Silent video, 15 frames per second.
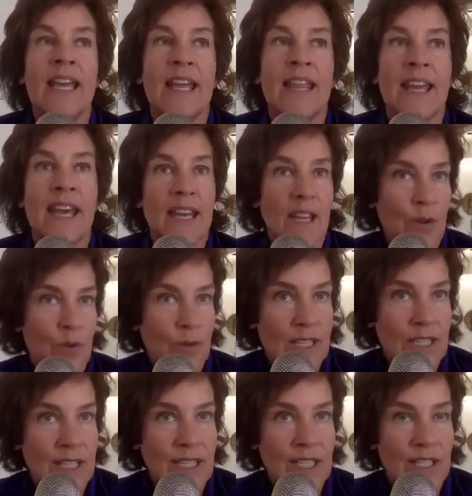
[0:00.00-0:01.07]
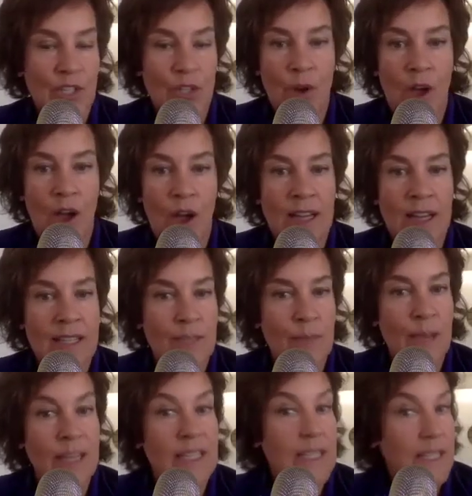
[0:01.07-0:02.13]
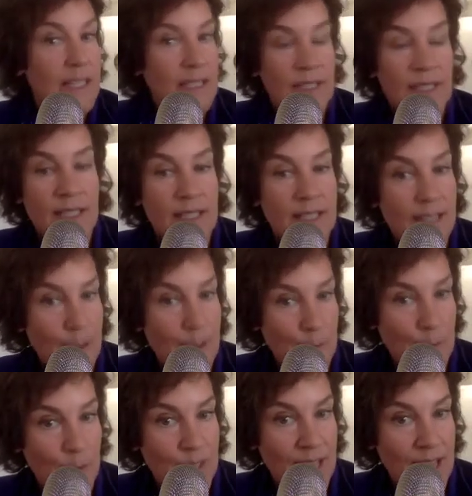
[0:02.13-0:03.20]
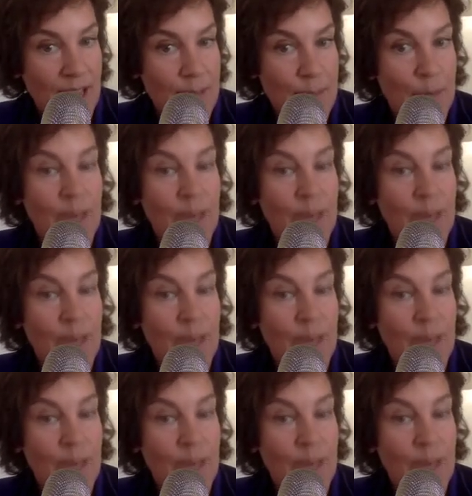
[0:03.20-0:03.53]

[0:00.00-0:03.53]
that increases your odds by 60 some percent.